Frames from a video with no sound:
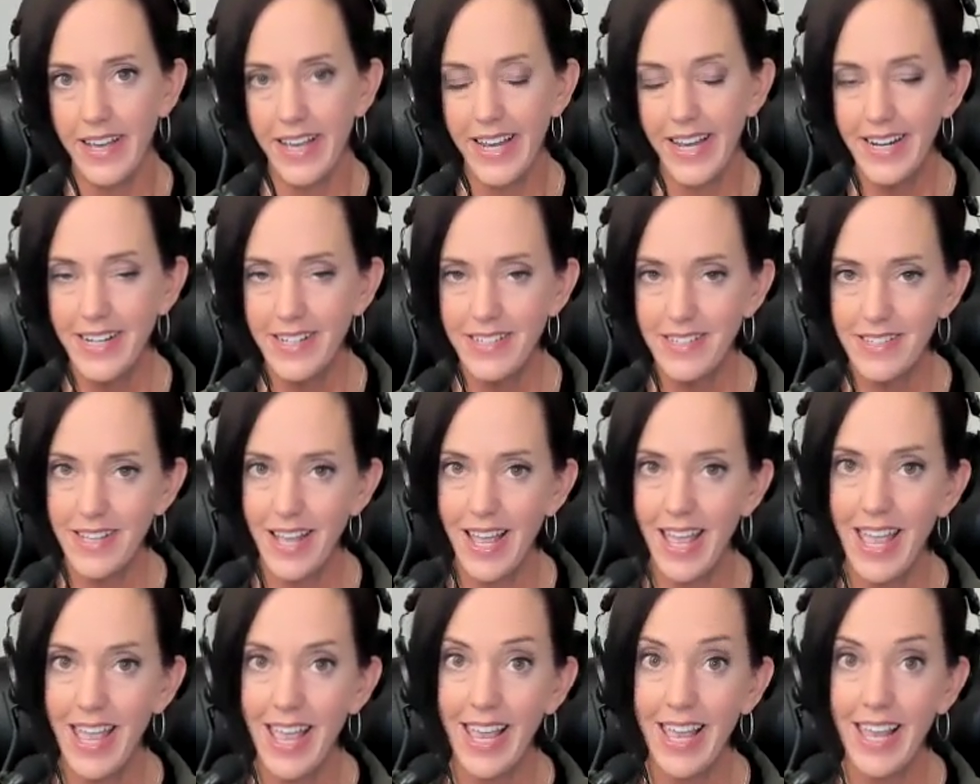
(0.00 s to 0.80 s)

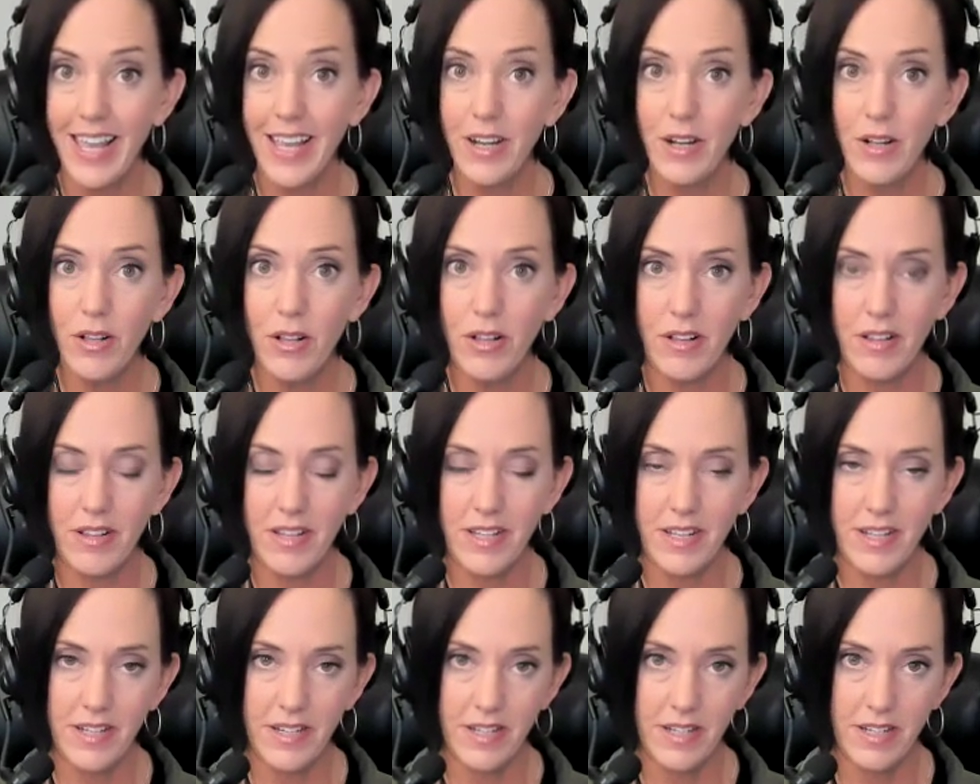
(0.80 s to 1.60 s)

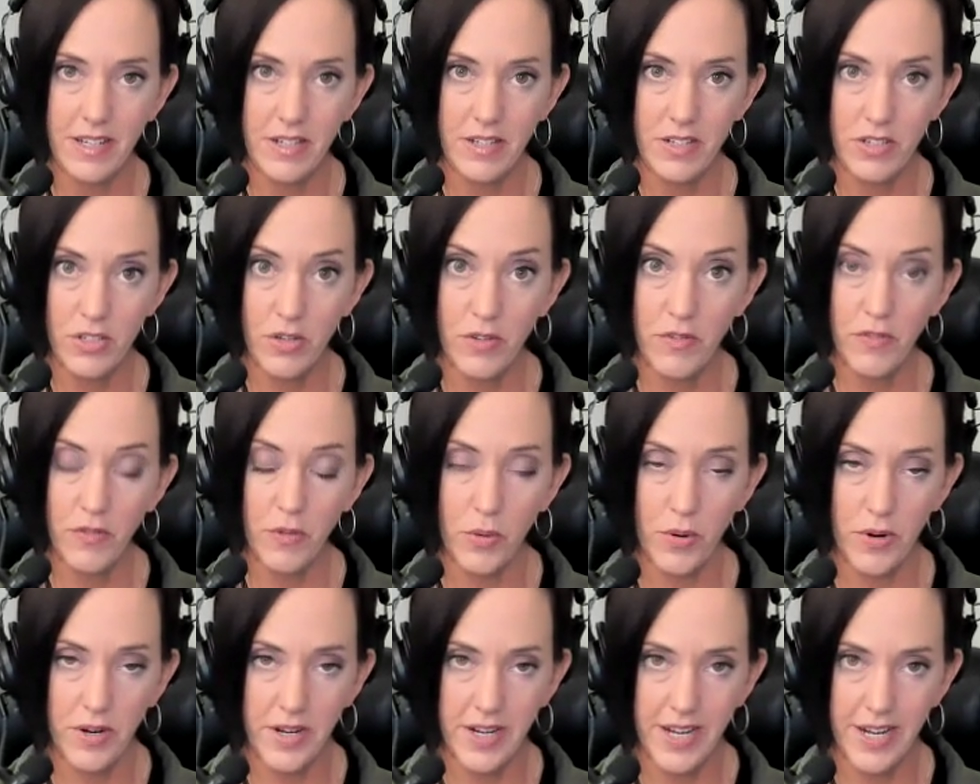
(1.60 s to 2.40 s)
Exhale to
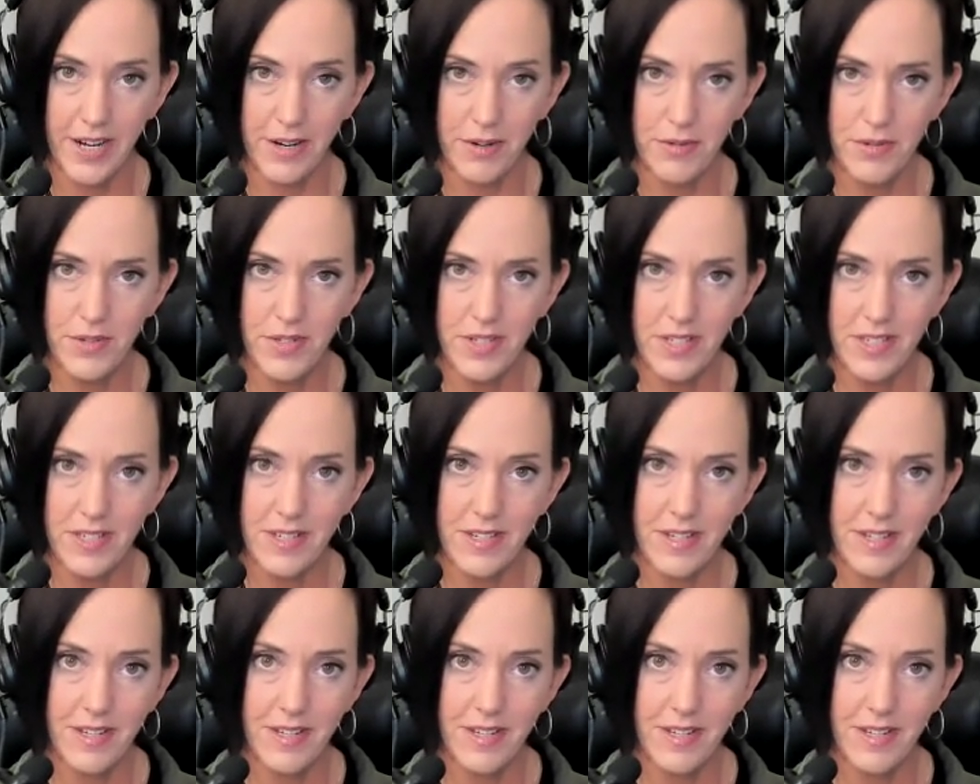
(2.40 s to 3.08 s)
4 count,